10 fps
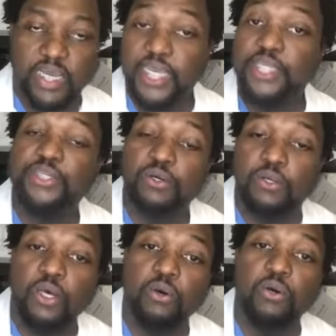in your
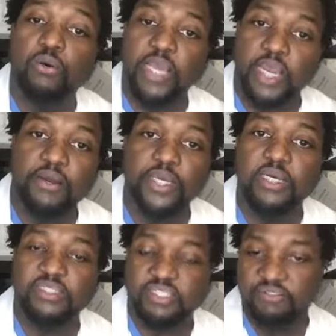local
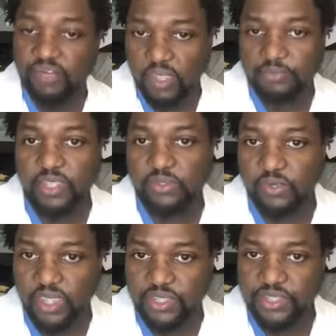area to develop these
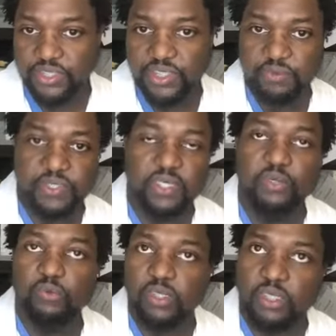relationships
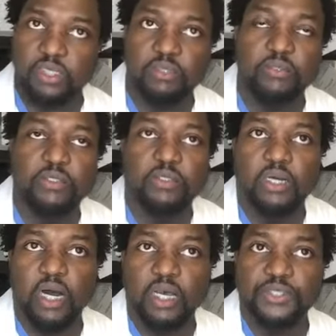and really
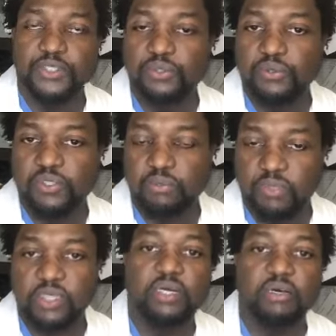do
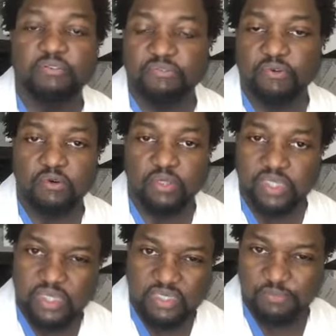some good for
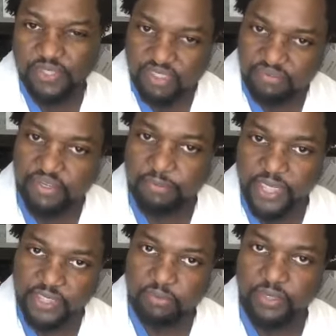these specific
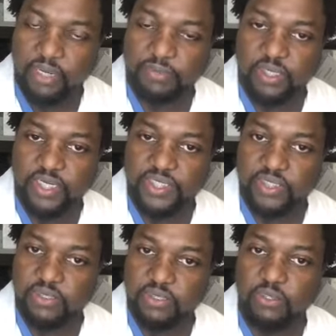patient
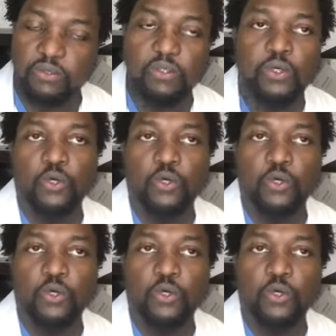populations. So